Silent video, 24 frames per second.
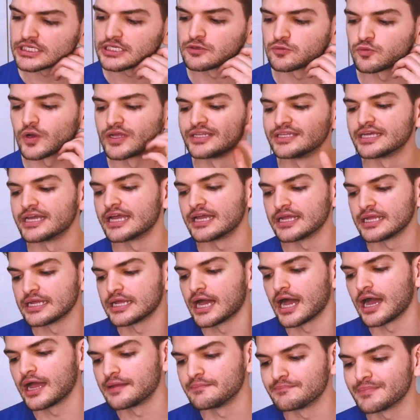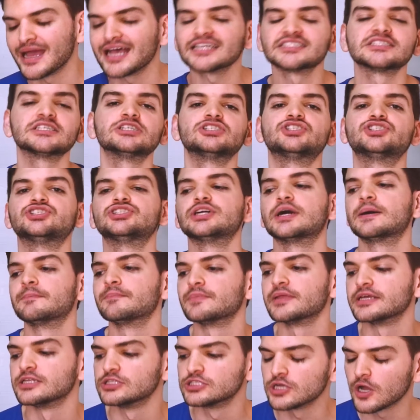and when I message them,
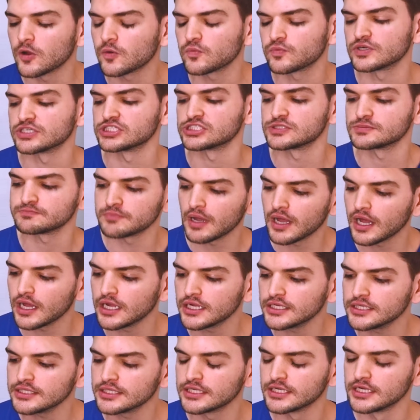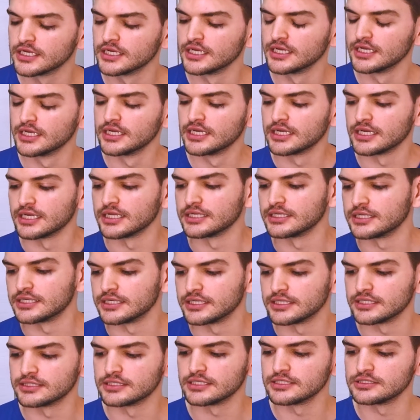they don't respond, and
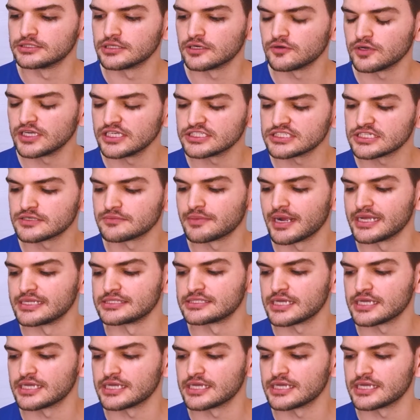they don't answer my